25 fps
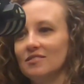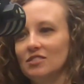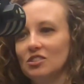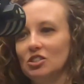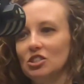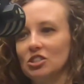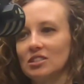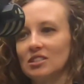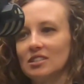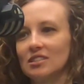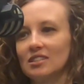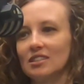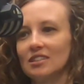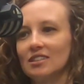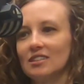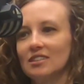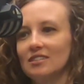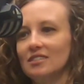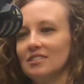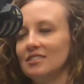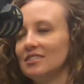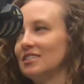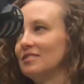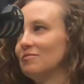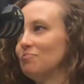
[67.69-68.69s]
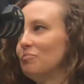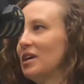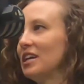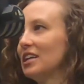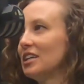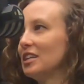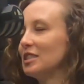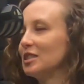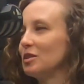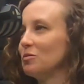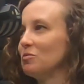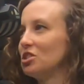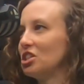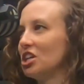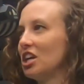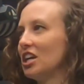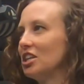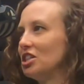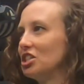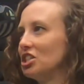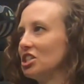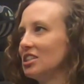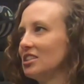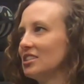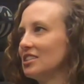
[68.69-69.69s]
just making some
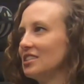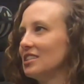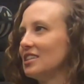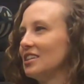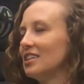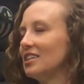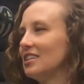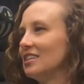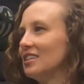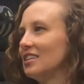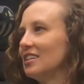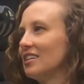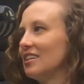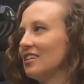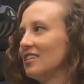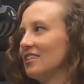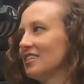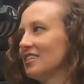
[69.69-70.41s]
changes and